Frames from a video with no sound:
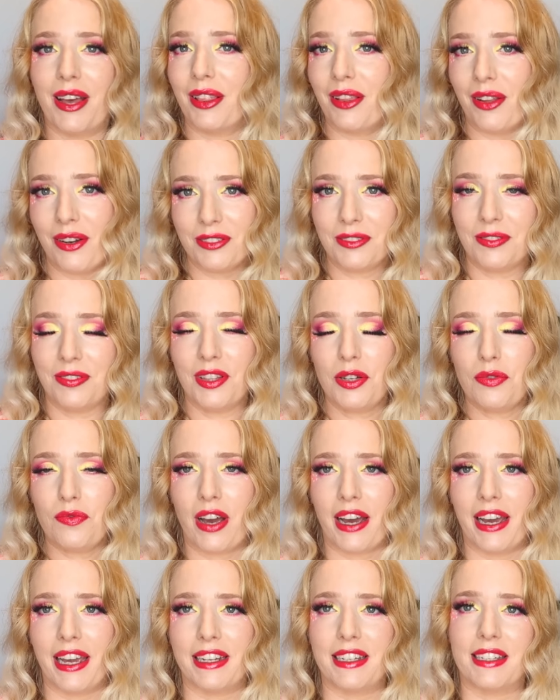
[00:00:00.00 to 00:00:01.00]
Along for the
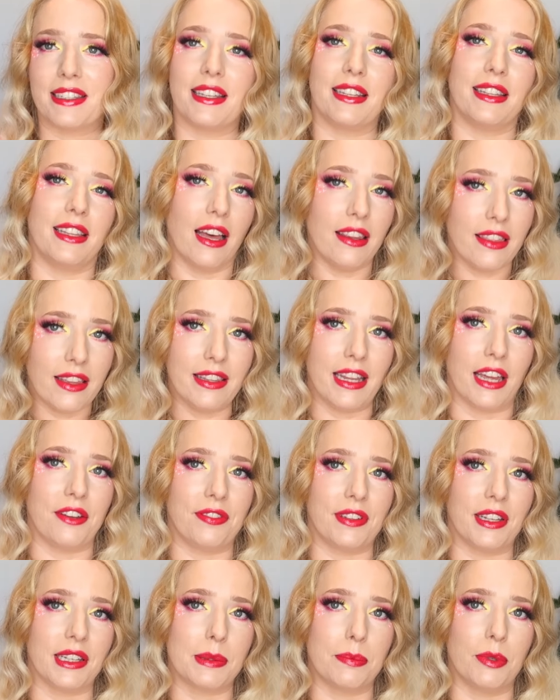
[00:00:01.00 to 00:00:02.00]
Ride is another
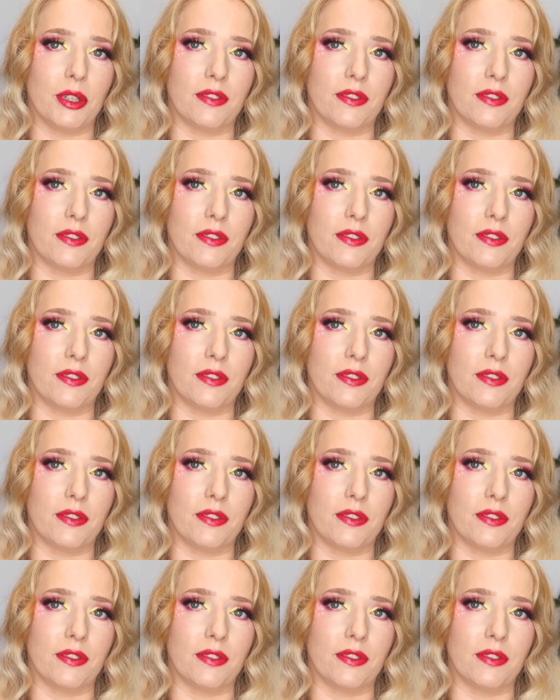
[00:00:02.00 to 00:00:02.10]
Netflix